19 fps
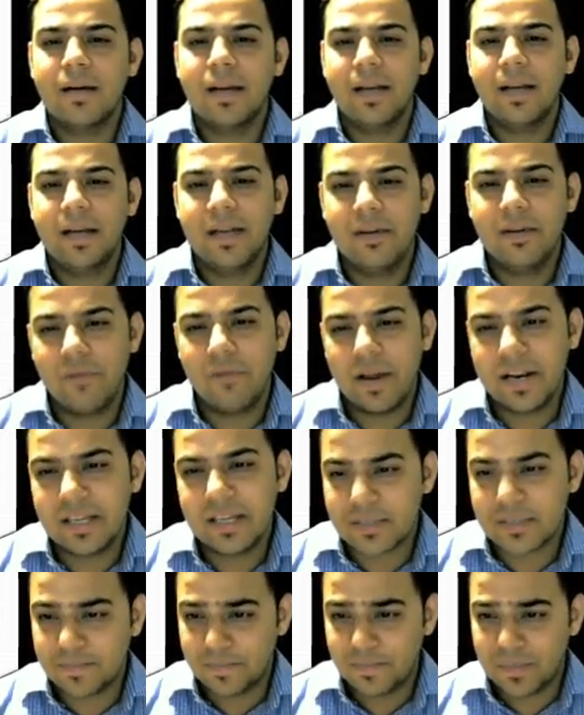in
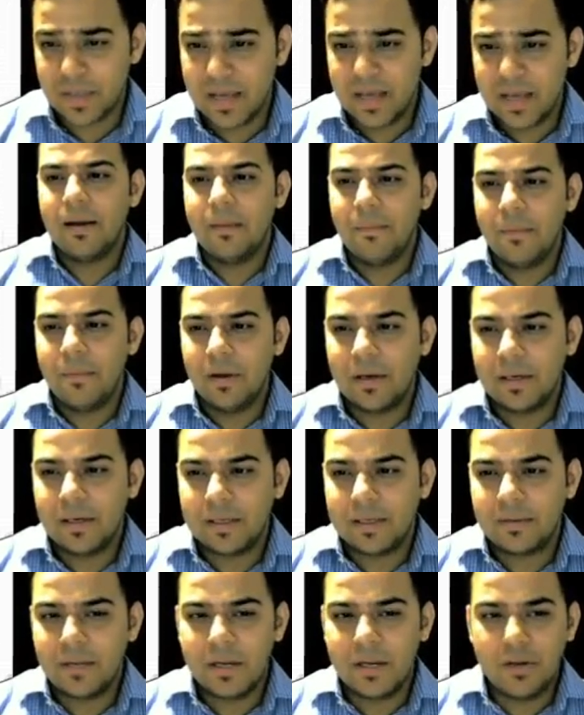Venice.
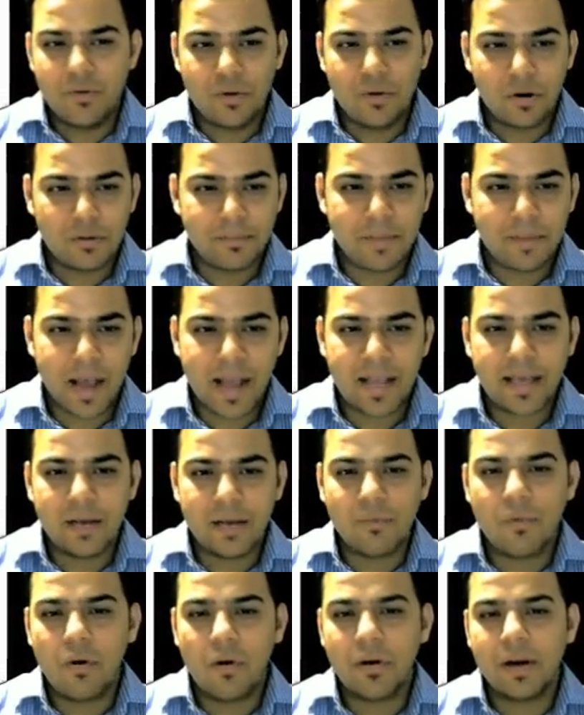The New York bank can
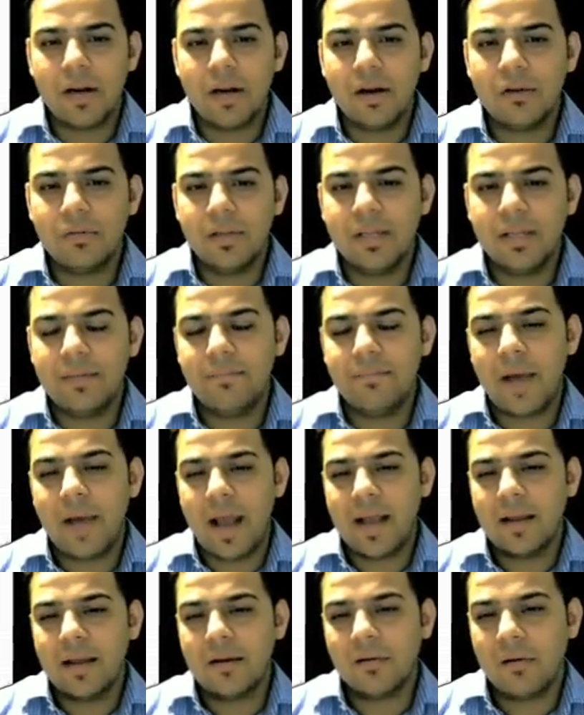walk into the
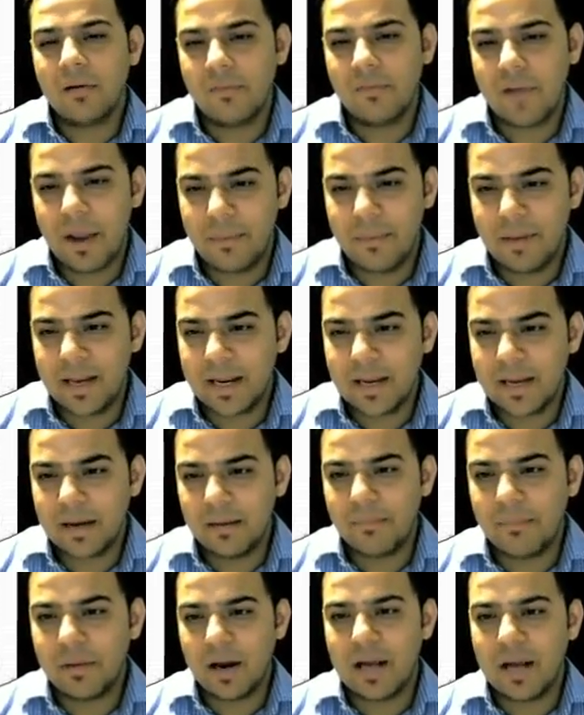Bank of America
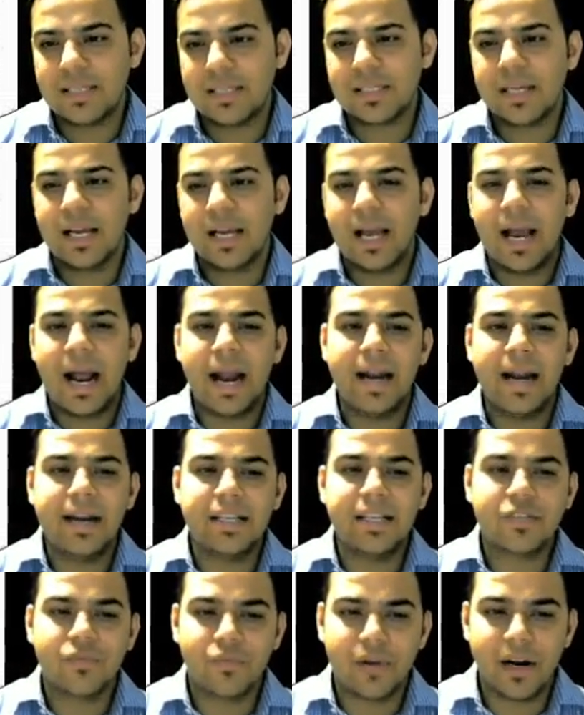branch and
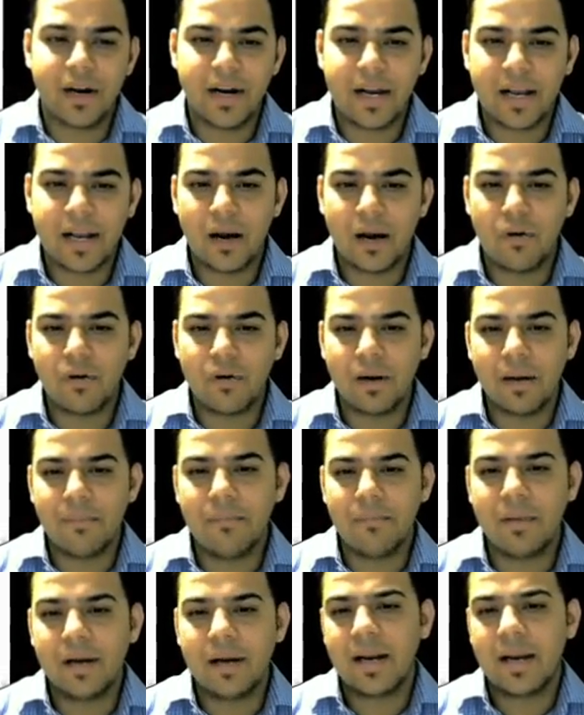his friend account
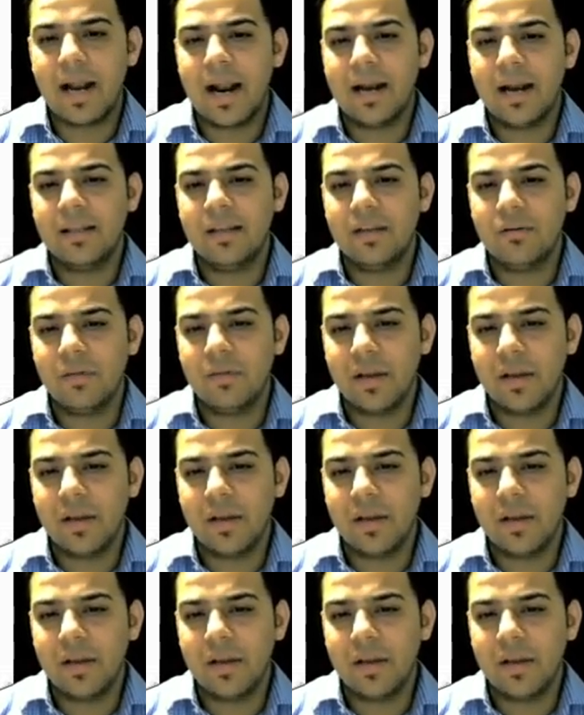number at the